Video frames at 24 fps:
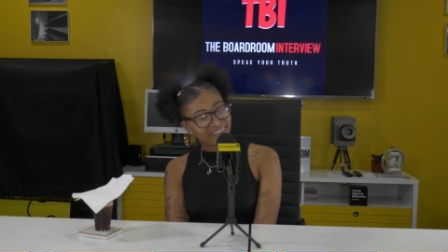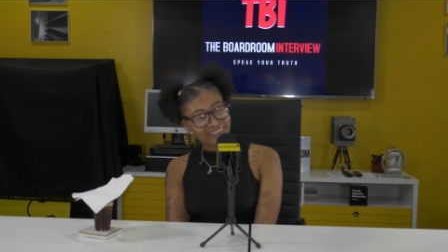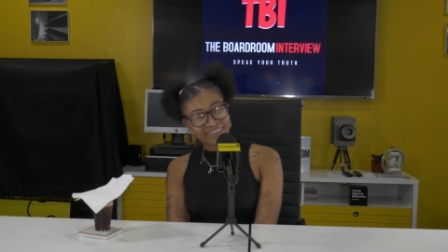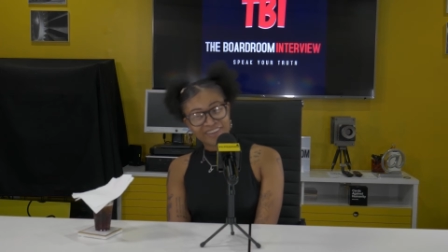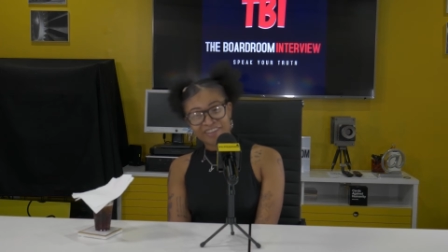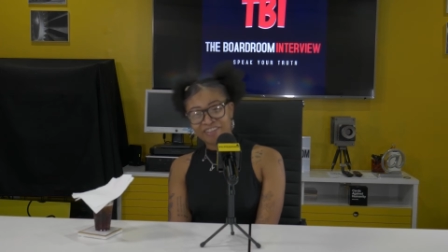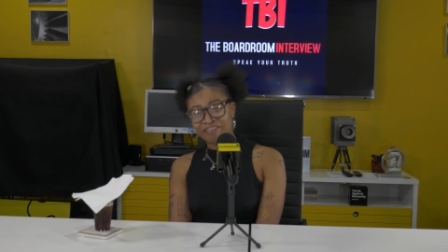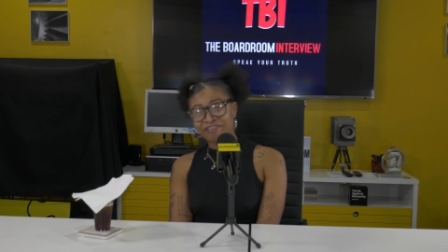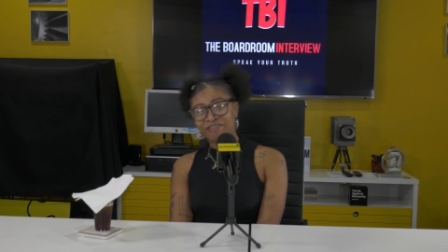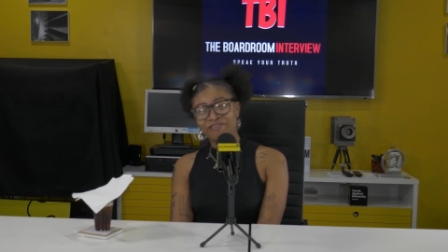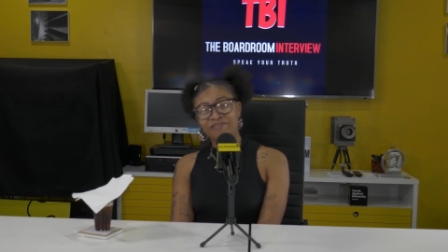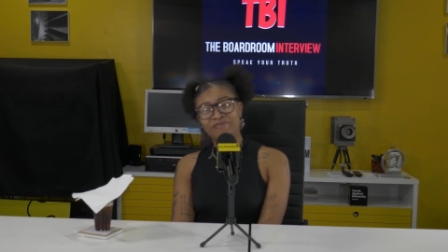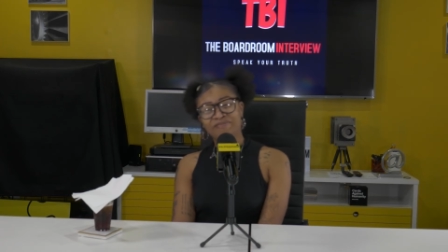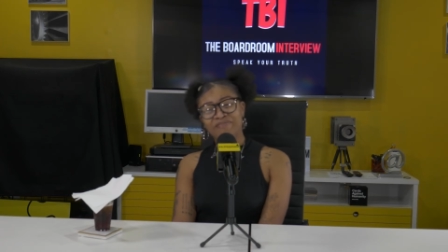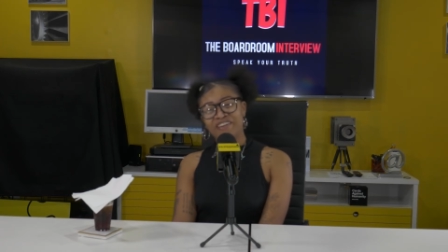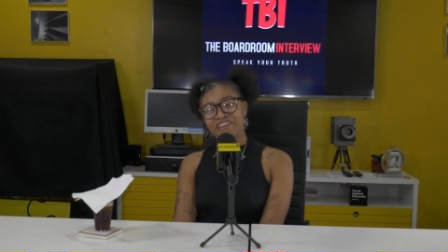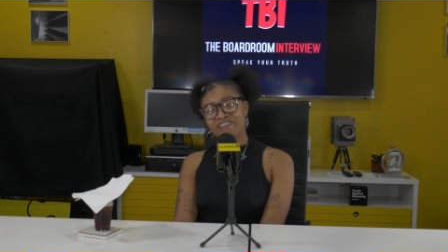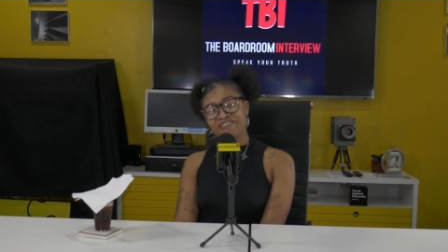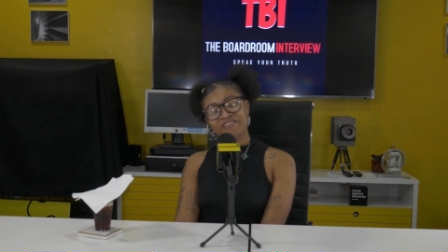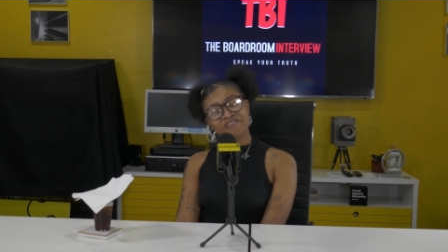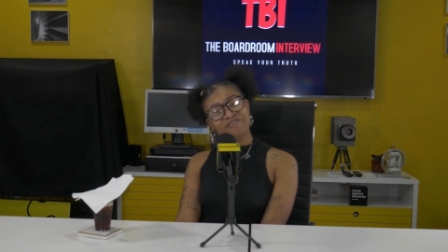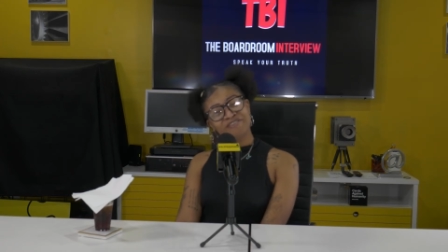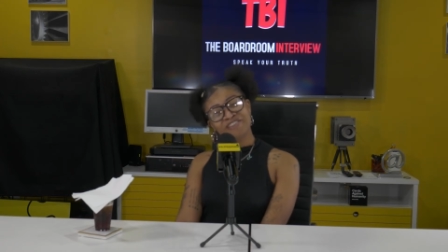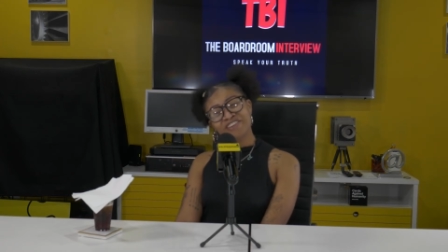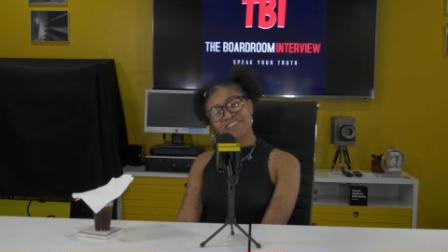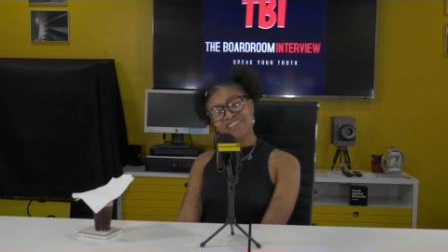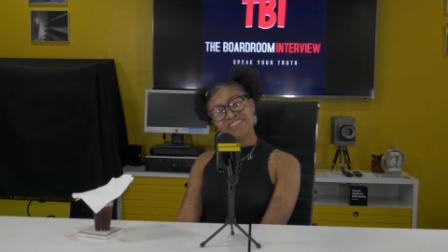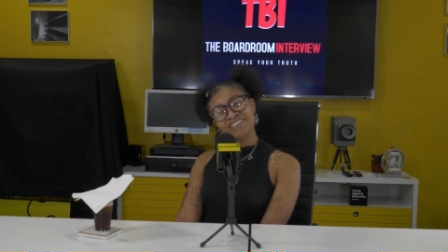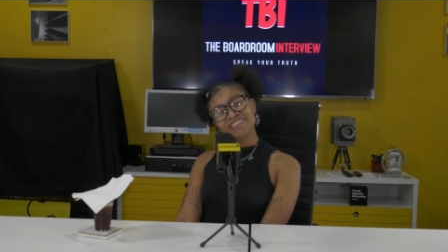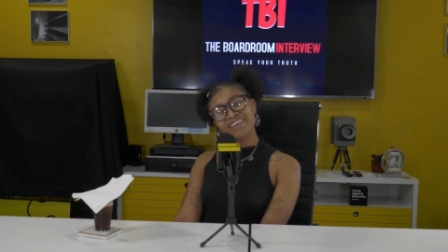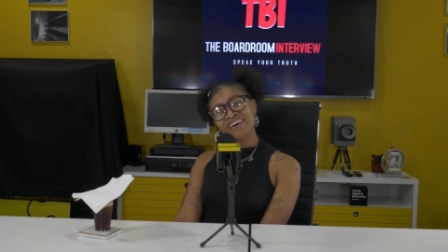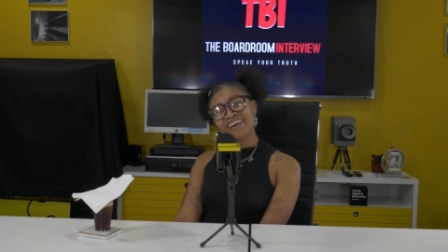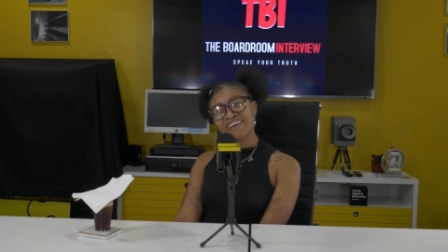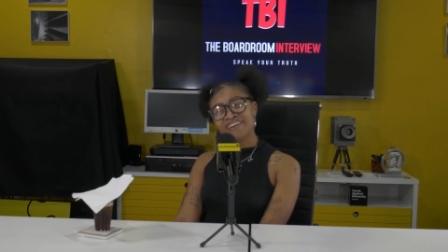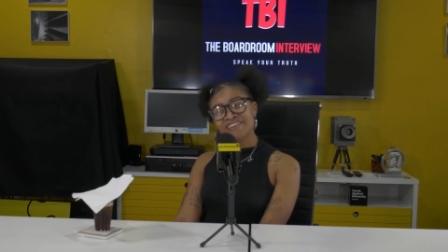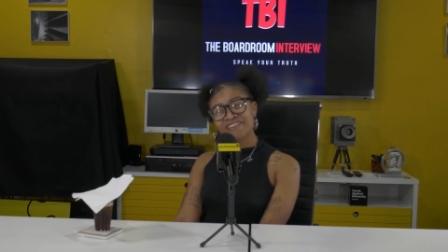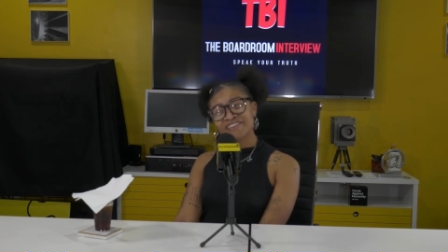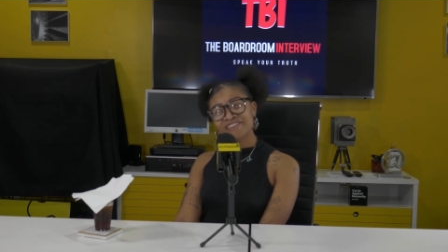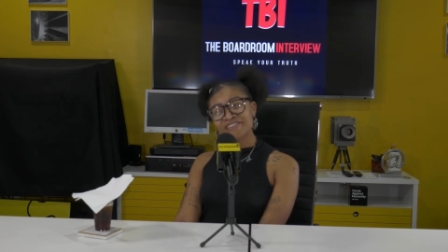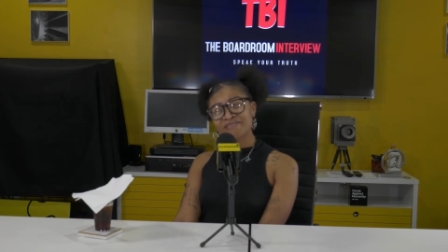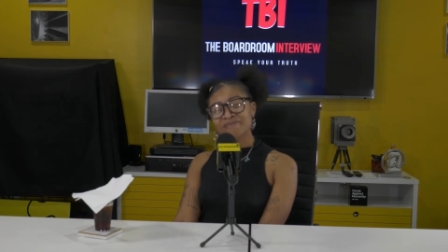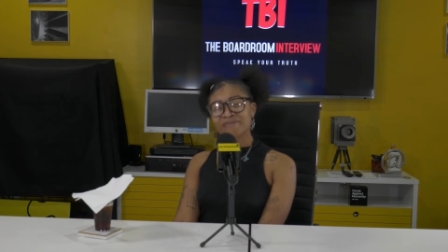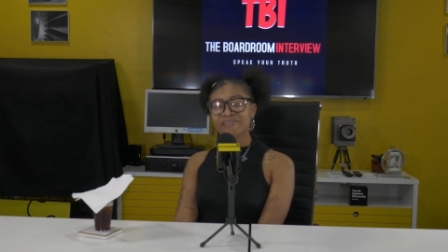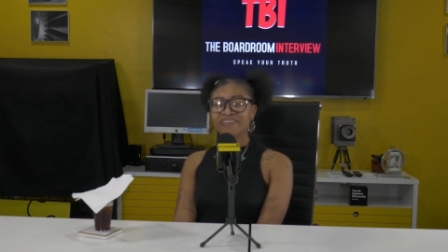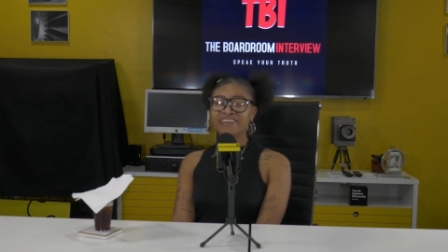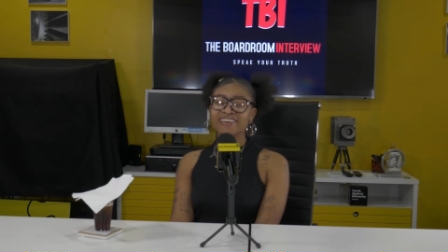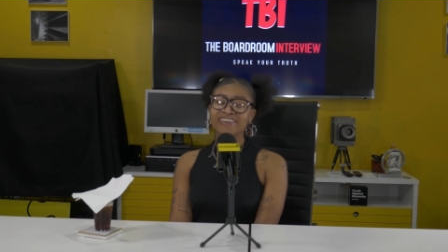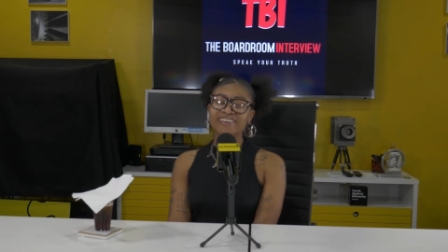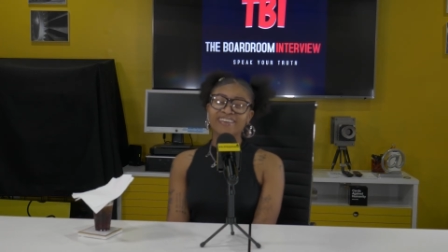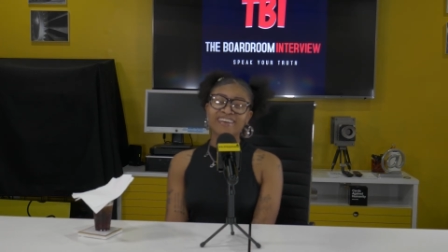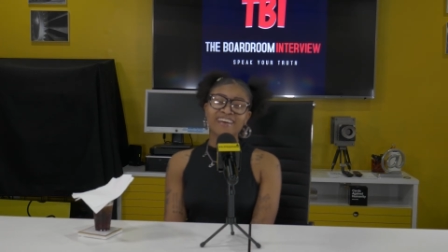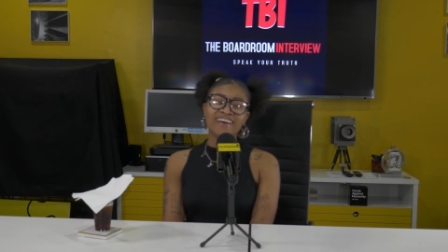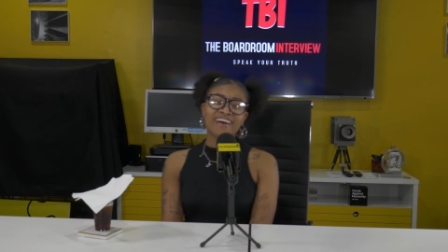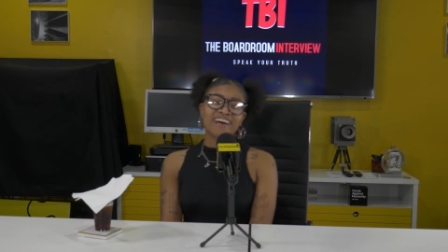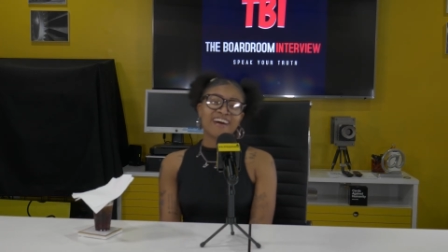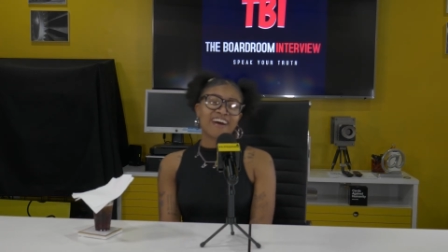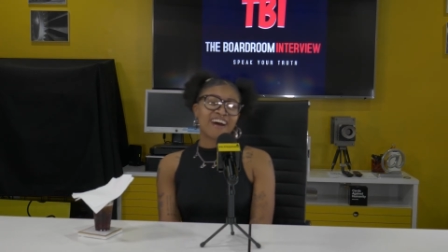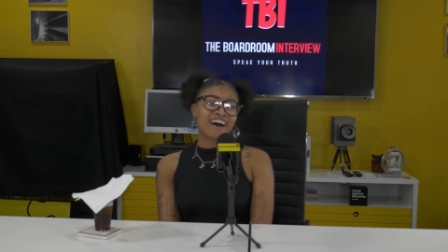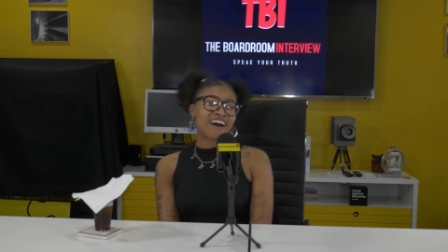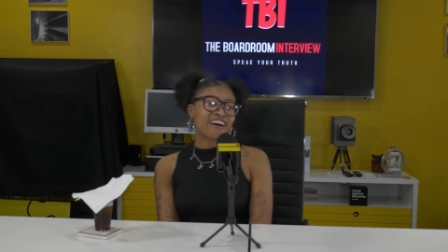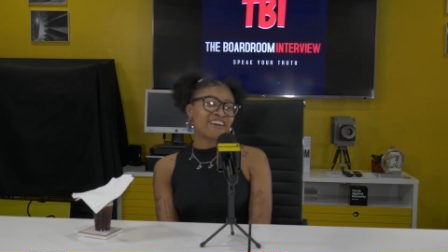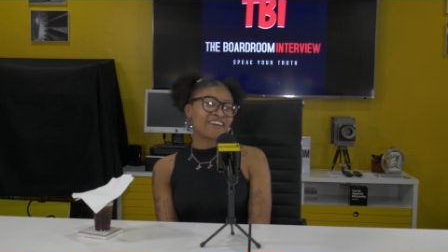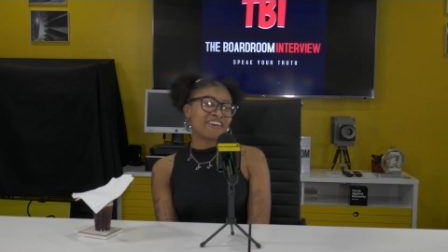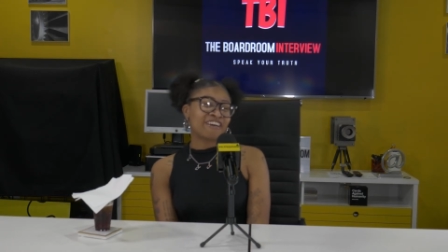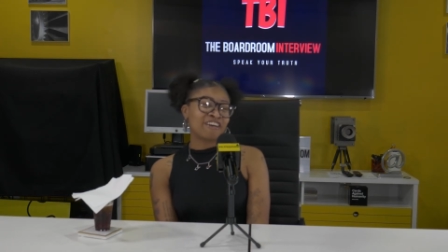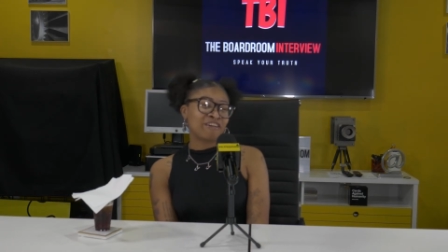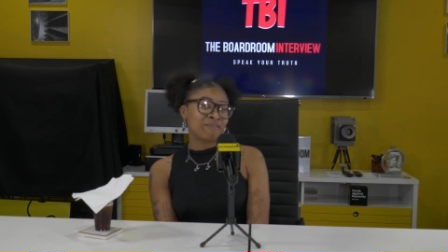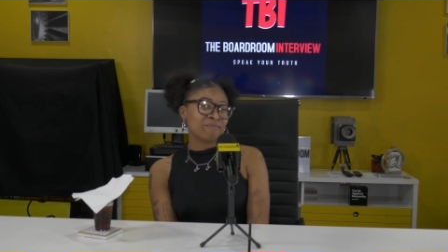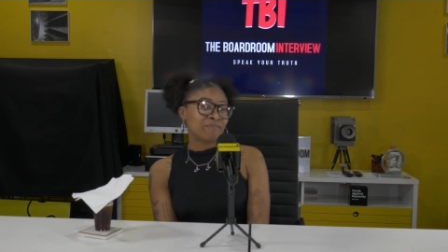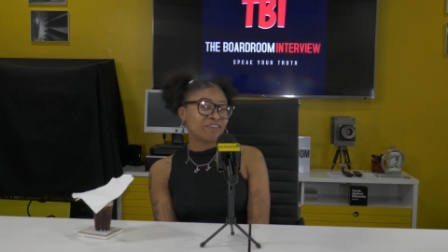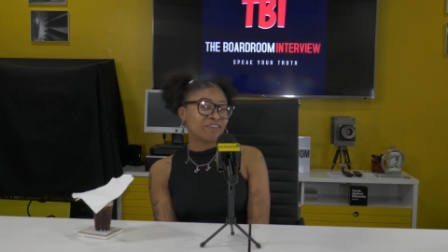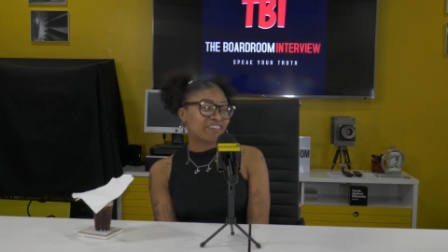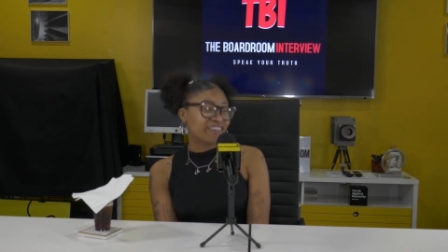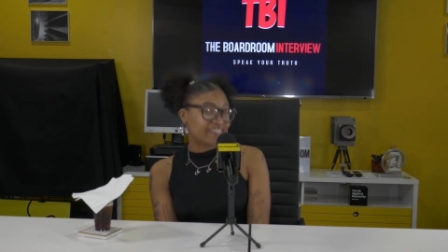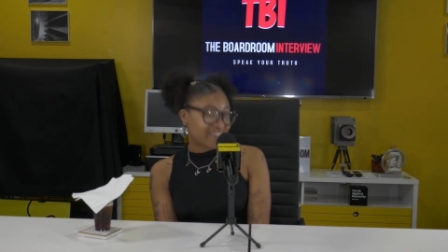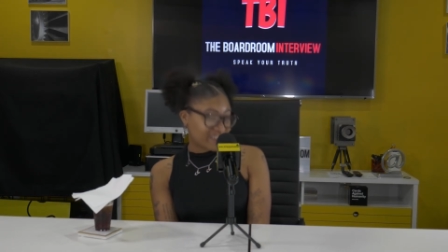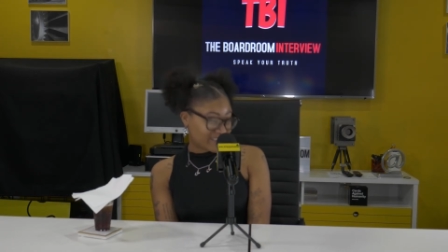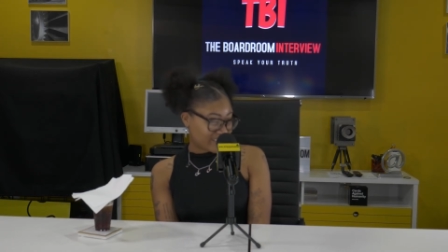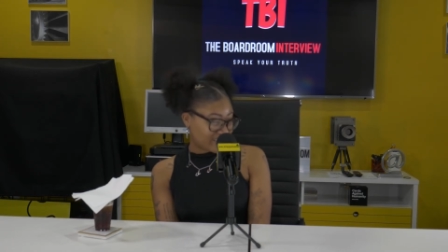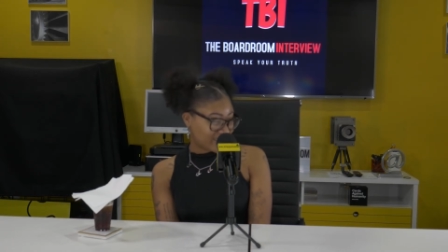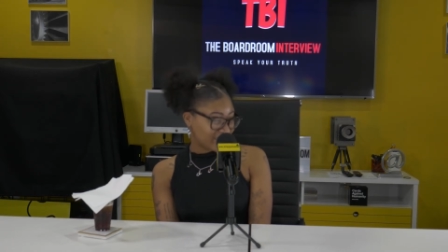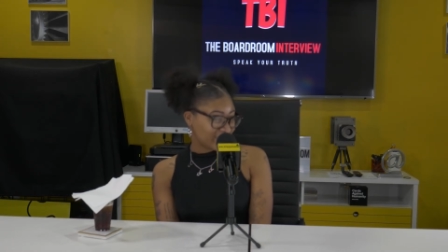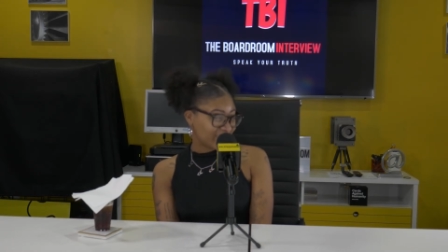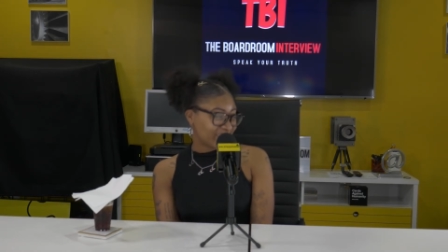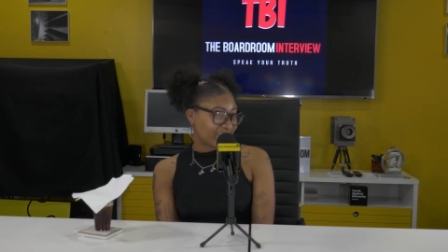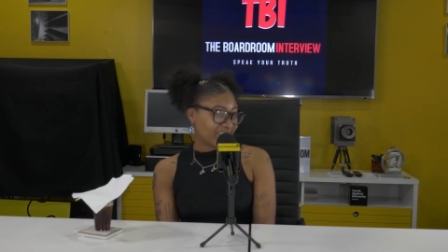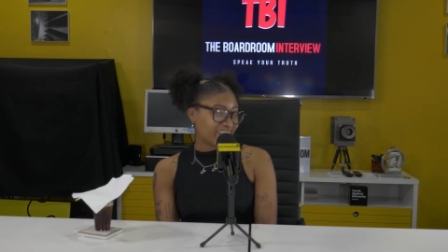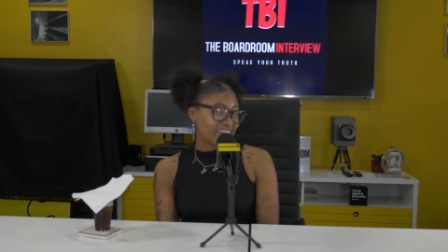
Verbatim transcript: Um, I don't know if you can tell. I am a geek.